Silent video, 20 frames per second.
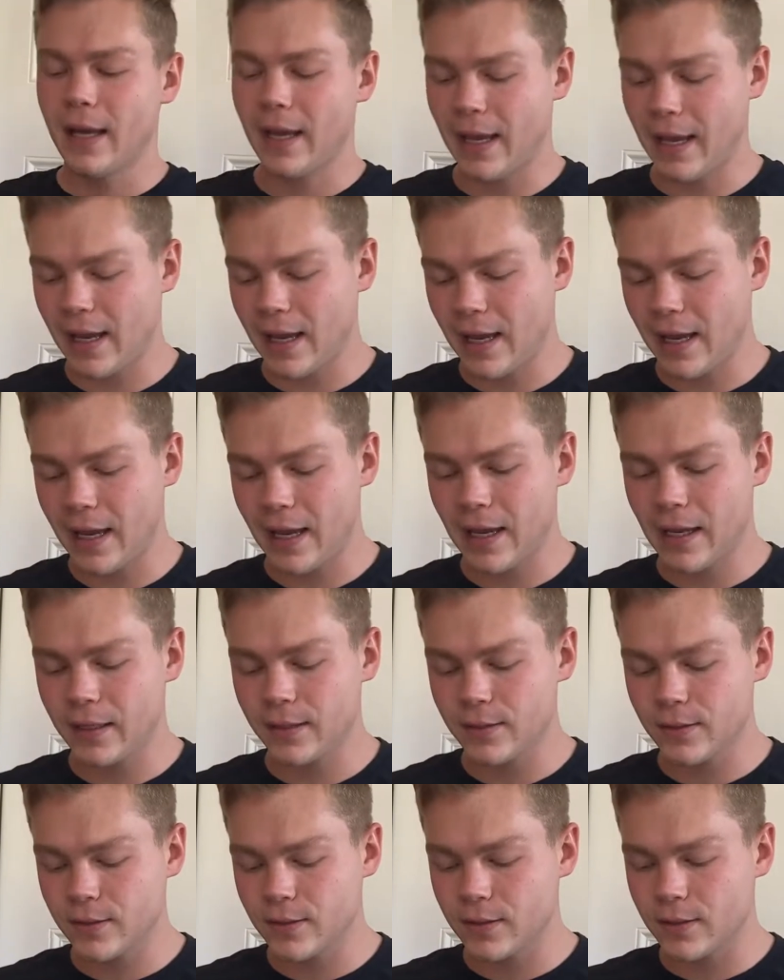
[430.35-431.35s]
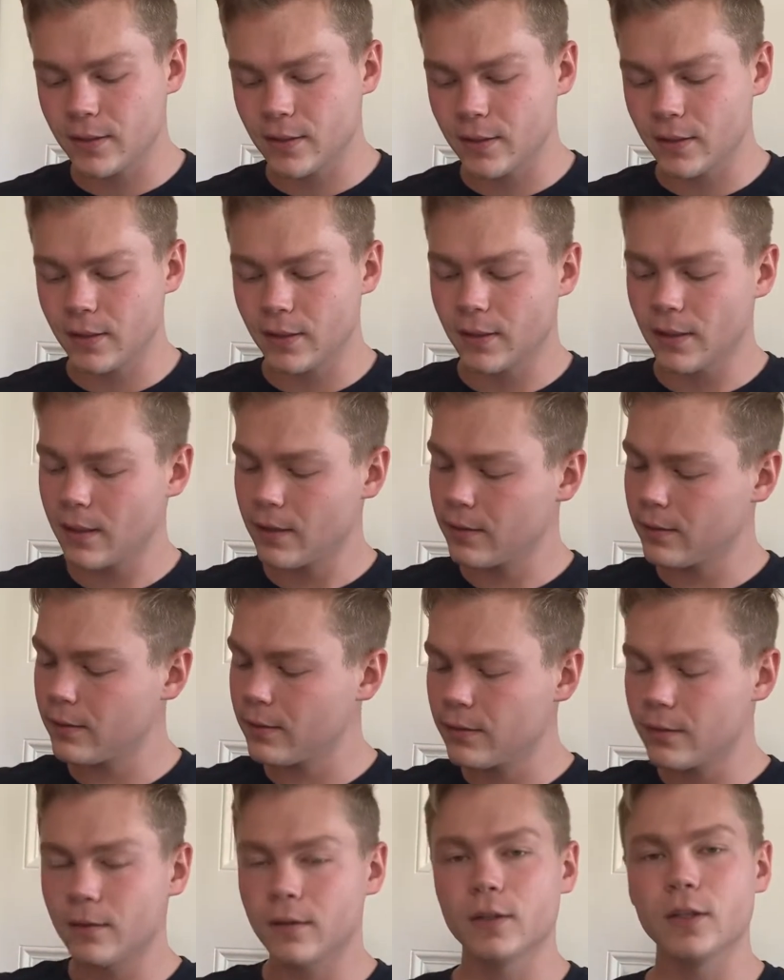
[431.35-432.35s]
And
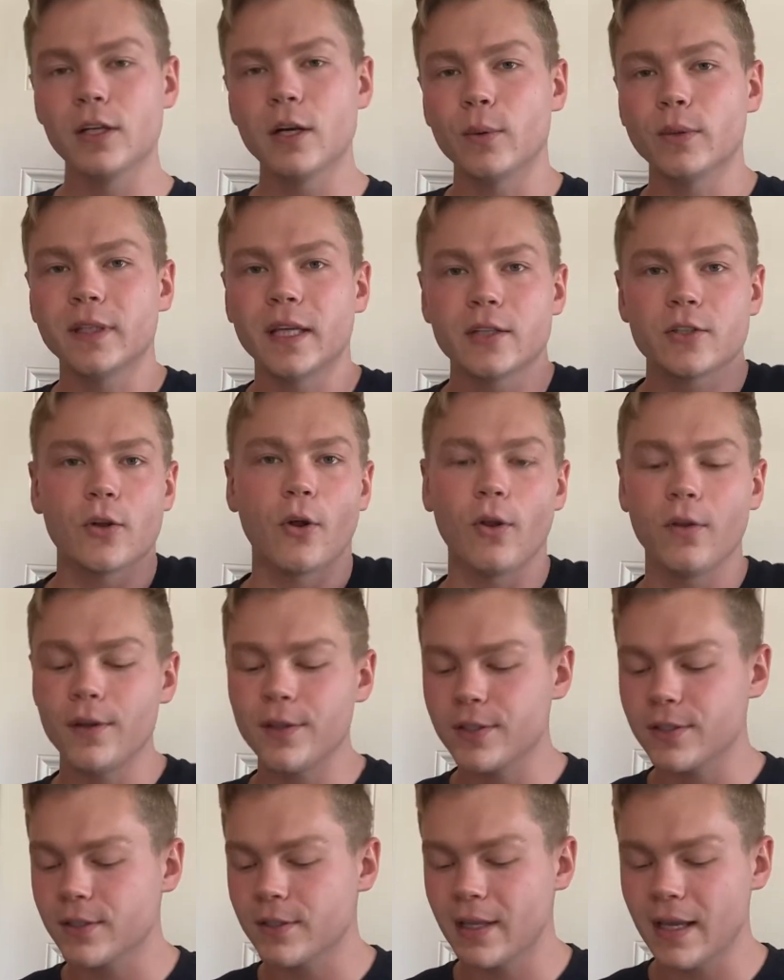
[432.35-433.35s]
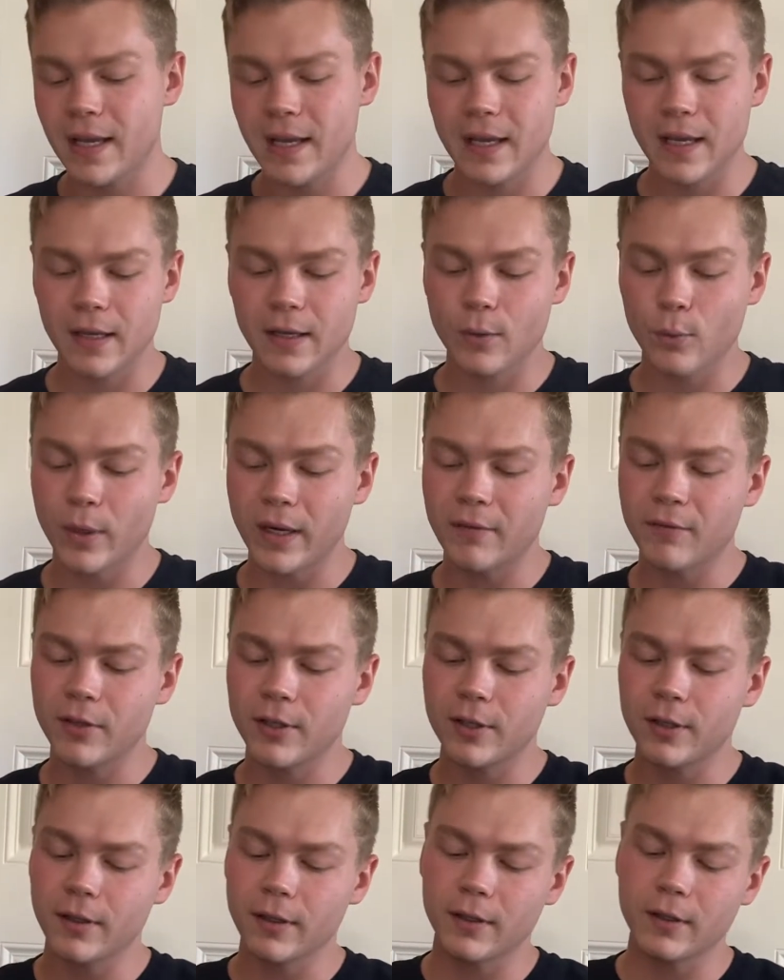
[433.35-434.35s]
you know what they told us?
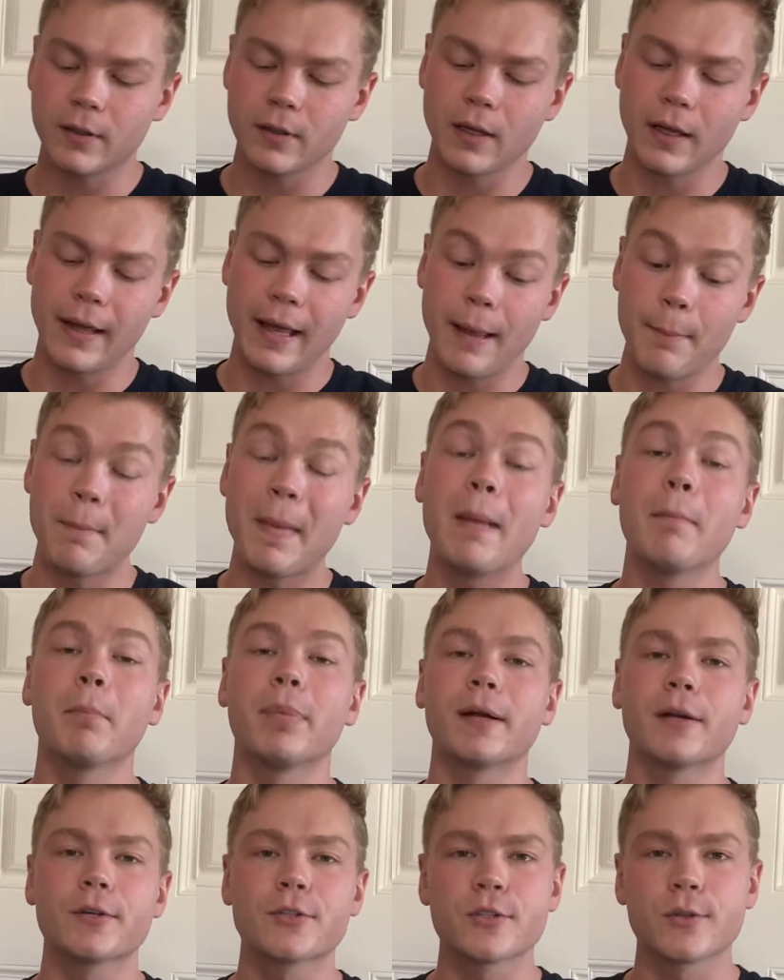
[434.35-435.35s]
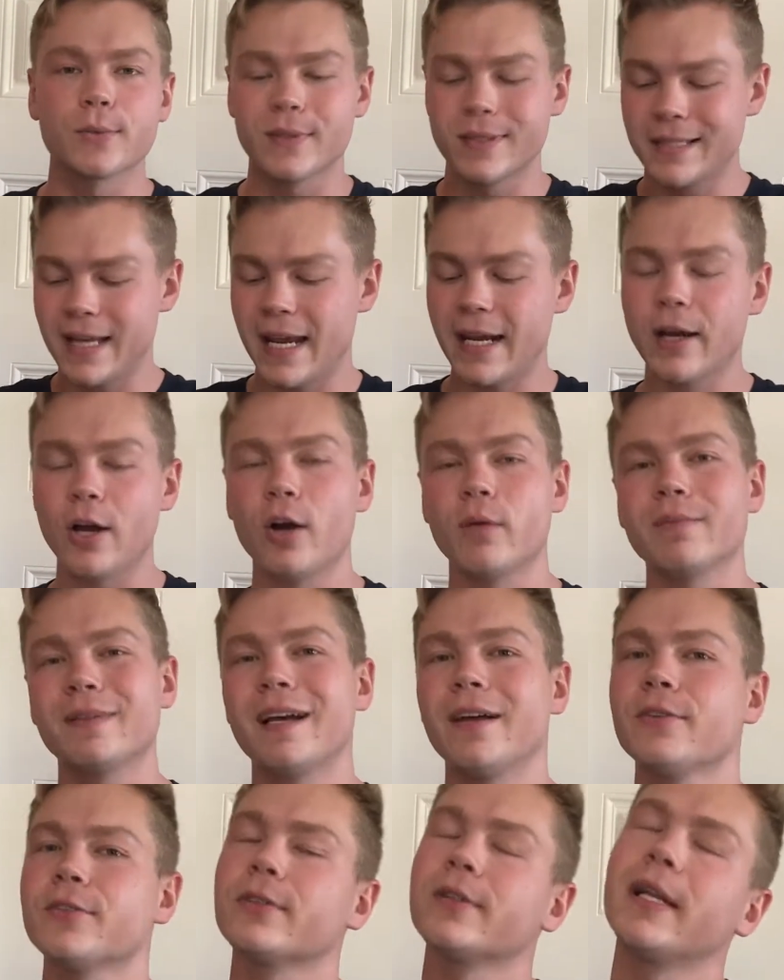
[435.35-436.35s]
Whenever members would take home
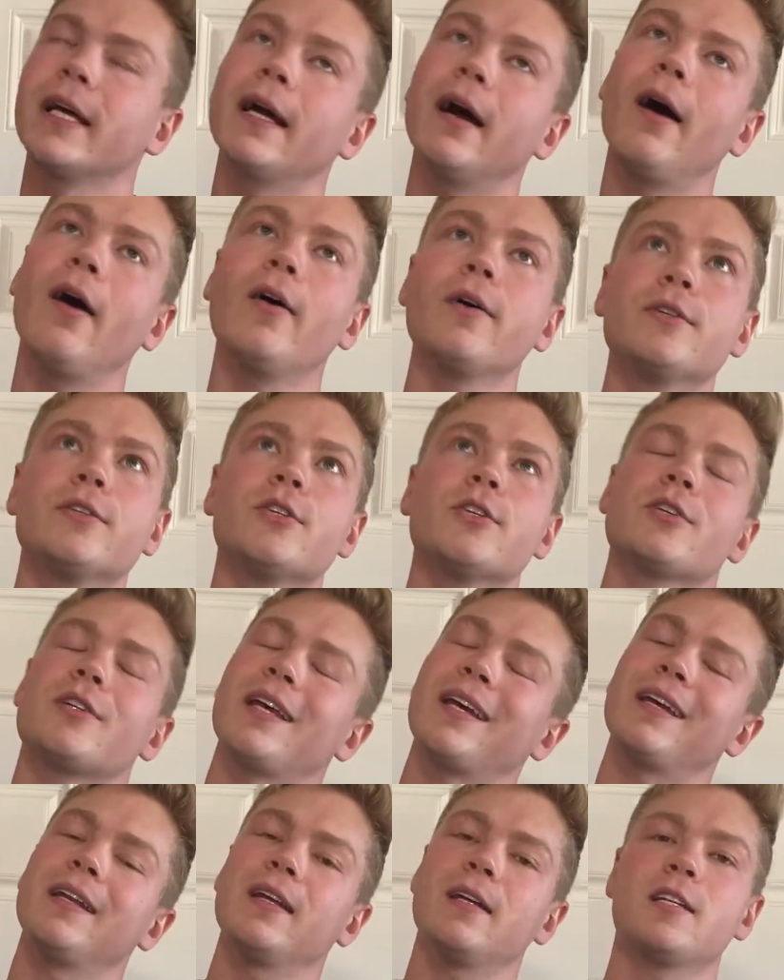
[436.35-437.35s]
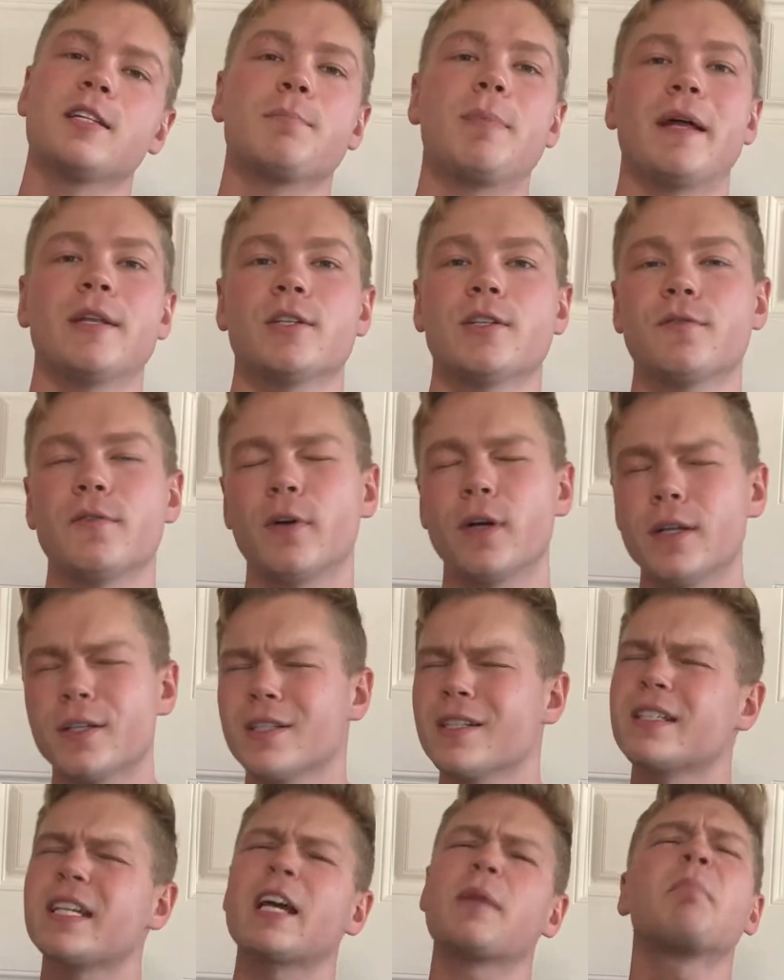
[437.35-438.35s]
towels, they're like, oh, it's just like an expense for
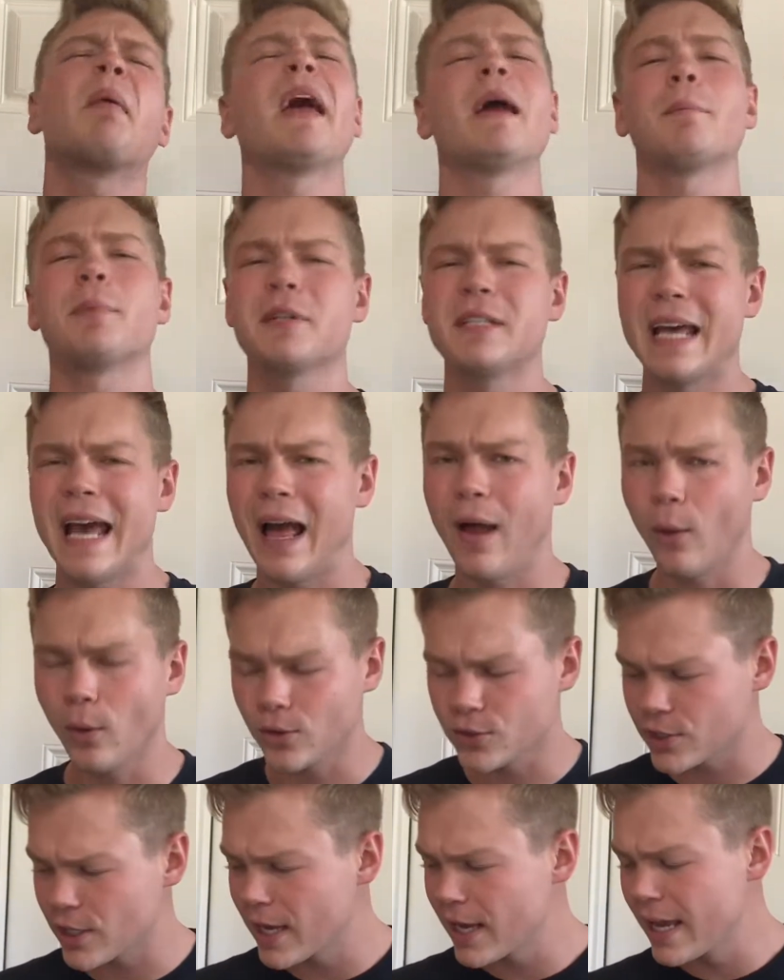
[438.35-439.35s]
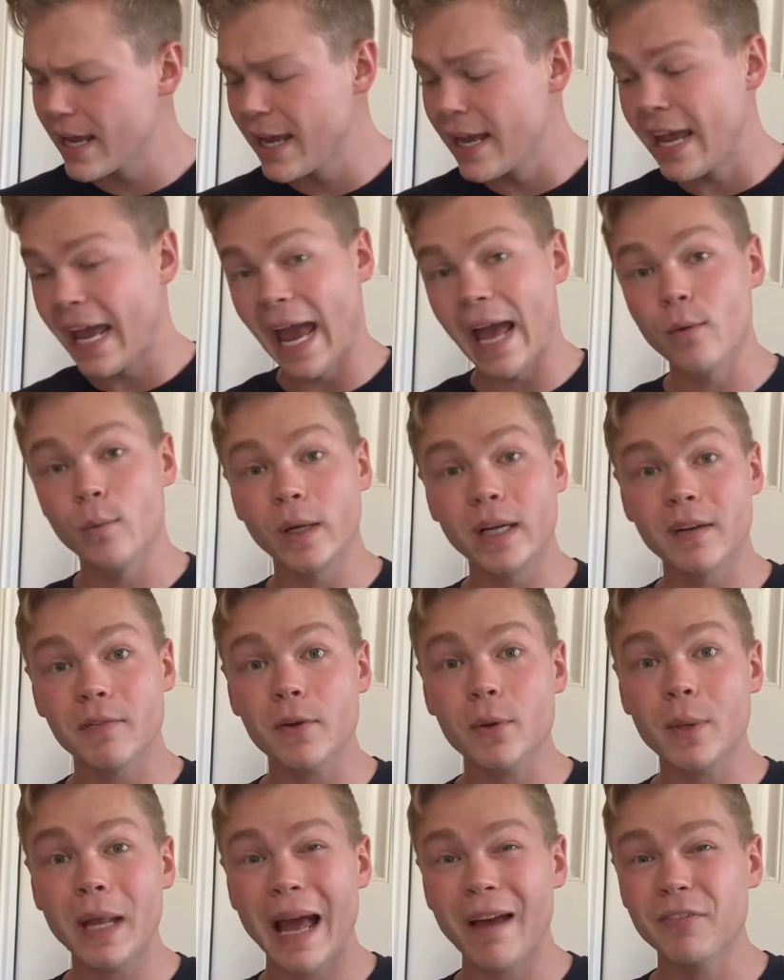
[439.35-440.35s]
us. It's like paper towels. And
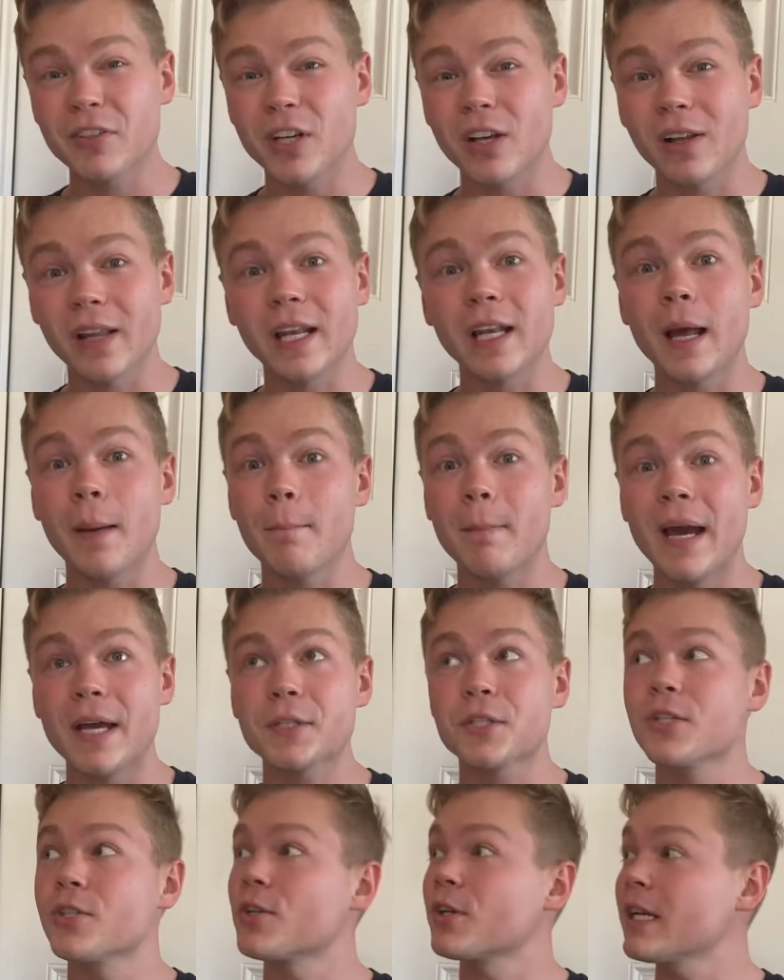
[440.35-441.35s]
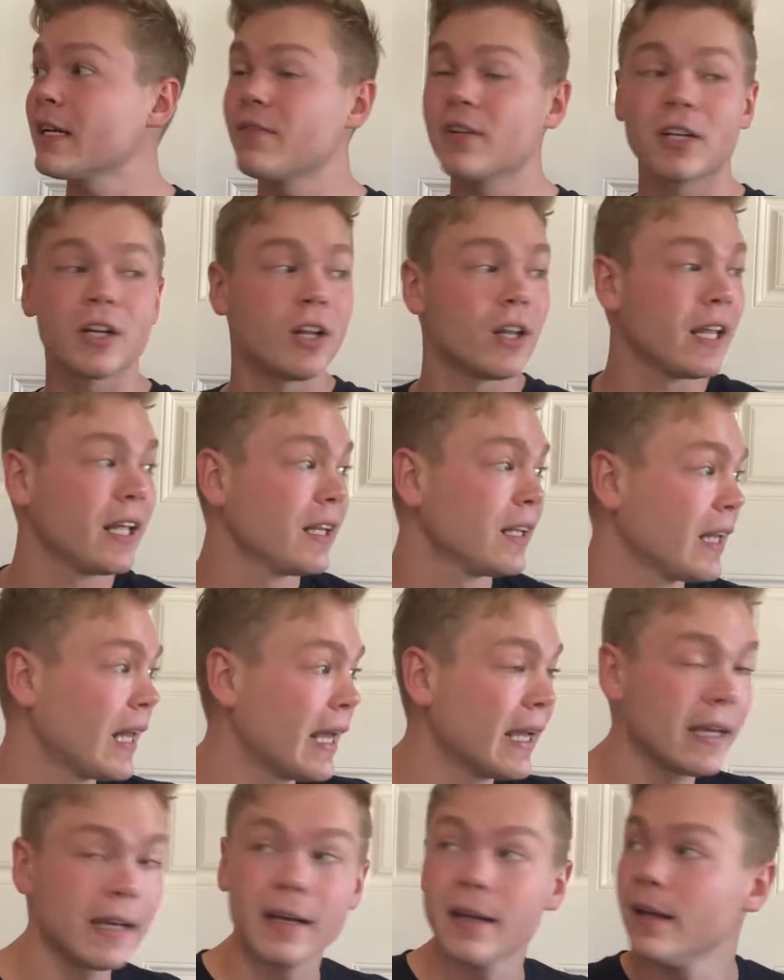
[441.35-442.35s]
whenever we'd have to clean up messes or even clean like